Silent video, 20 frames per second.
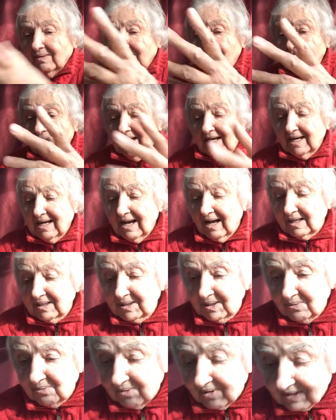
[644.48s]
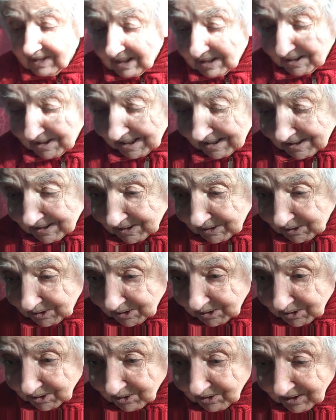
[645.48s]
clear-cut of what a
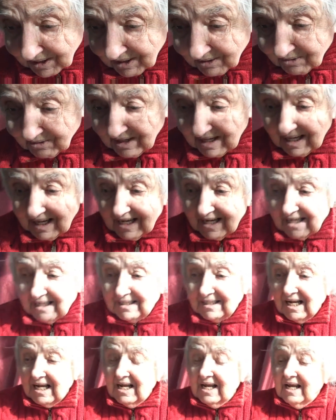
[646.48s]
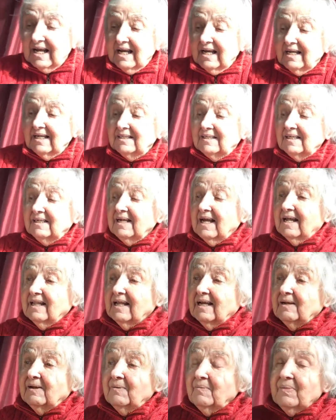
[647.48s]
gesture drawing really is. Here's
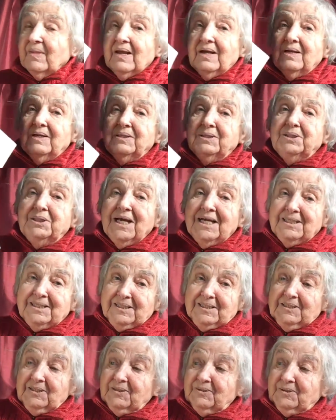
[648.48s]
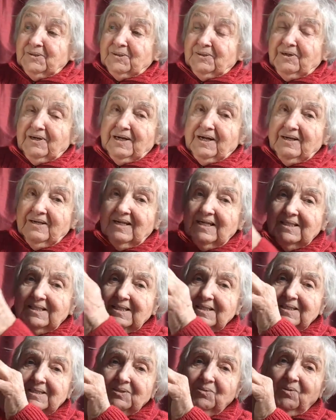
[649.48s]
another gesture drawing, and
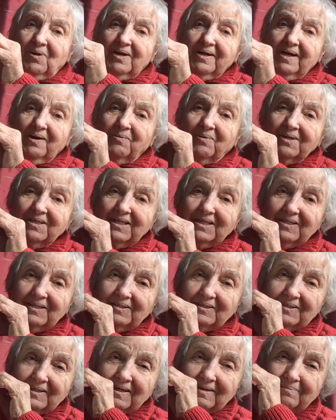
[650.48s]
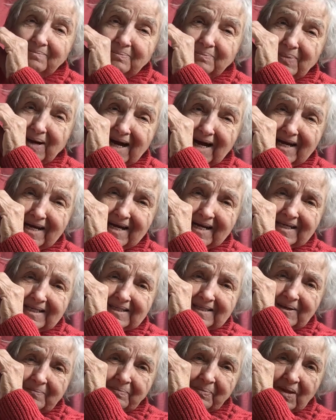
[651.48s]
this is the one I wanted you to combine
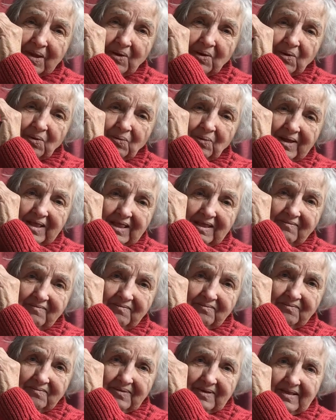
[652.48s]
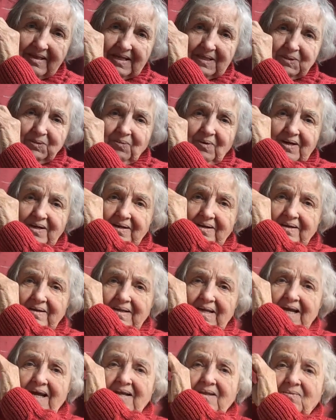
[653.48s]
it with this one,
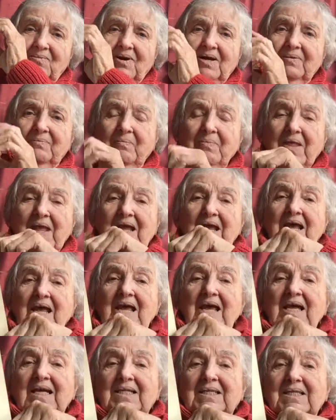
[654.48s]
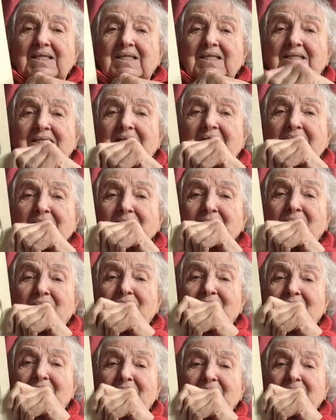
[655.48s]
the other one. It's the same
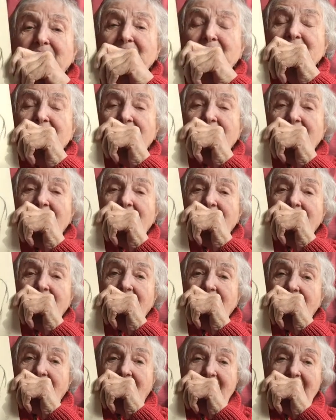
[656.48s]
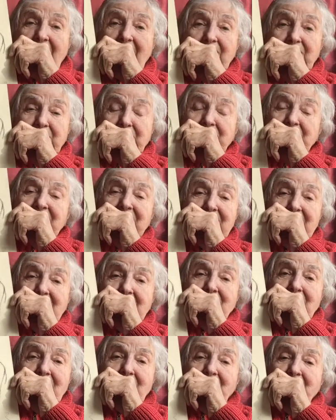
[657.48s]
model, and she
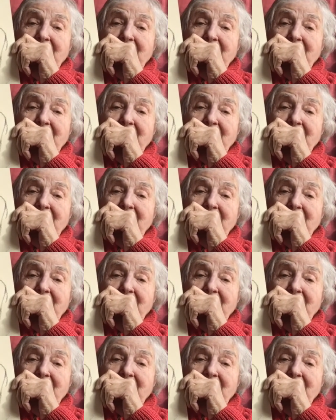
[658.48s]
is